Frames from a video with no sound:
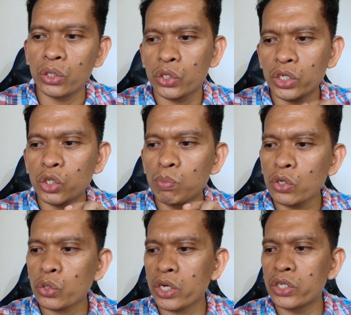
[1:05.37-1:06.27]
Since
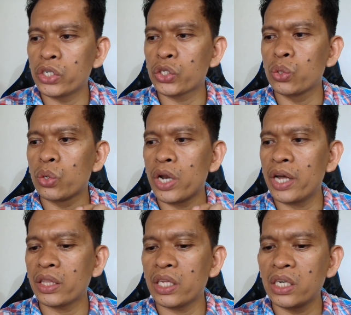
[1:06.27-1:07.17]
most readers do
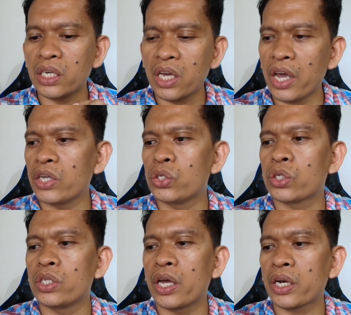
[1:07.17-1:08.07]
not
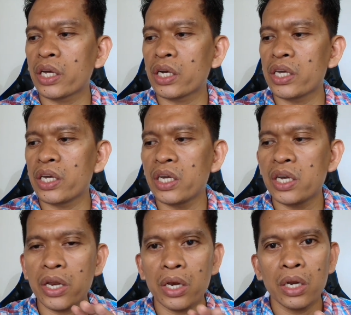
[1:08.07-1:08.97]
engage
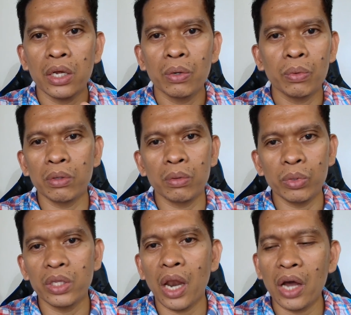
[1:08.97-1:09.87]
directly
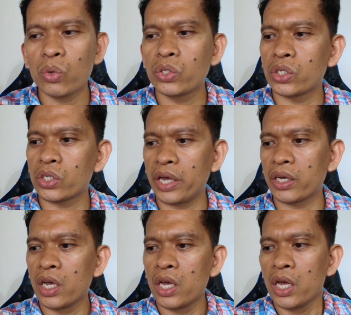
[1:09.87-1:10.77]
with the languages like
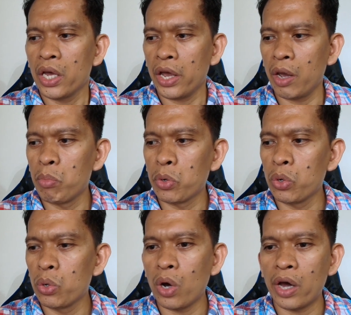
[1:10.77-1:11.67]

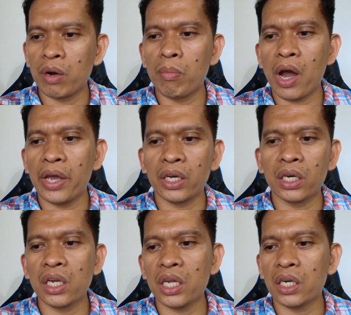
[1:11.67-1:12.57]
Hebrew,
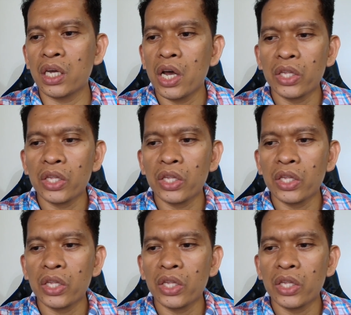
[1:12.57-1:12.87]
Aramaic, Greek,